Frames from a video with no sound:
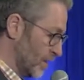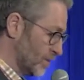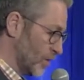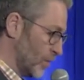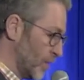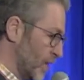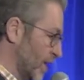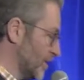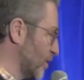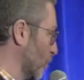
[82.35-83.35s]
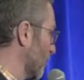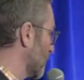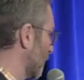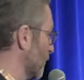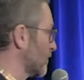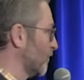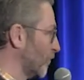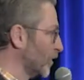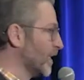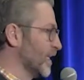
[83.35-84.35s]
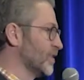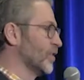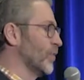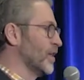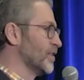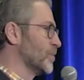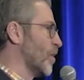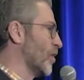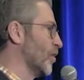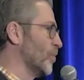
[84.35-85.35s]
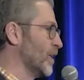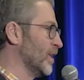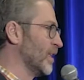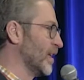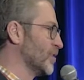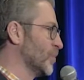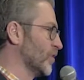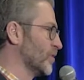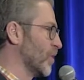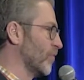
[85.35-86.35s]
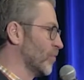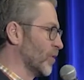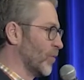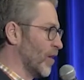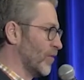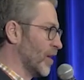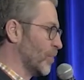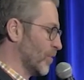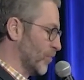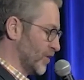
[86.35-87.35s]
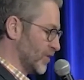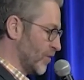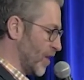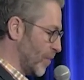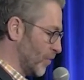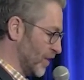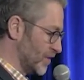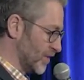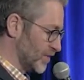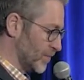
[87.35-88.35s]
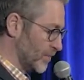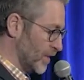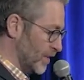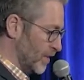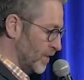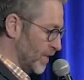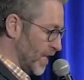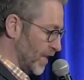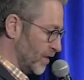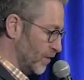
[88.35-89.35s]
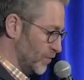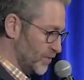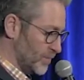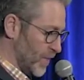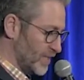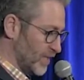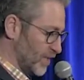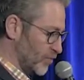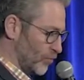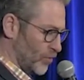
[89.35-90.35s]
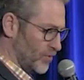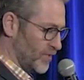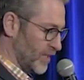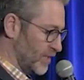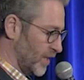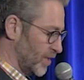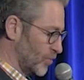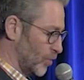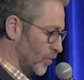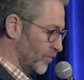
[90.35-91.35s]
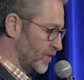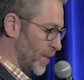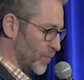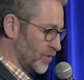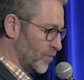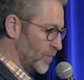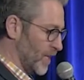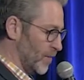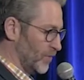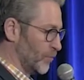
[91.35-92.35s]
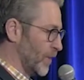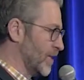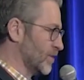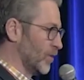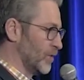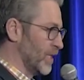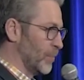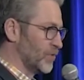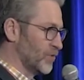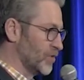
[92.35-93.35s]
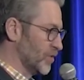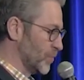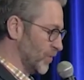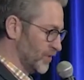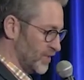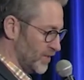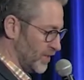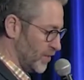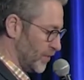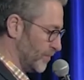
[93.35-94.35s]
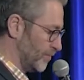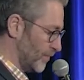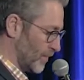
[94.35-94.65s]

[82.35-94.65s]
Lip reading: So it's the world's first fully integrated smart home, meaning that it's built smart from the ground up with its own operating system. And that includes basic controls, things like control over temperature, being able to raise and lower temperatures just built into the unit.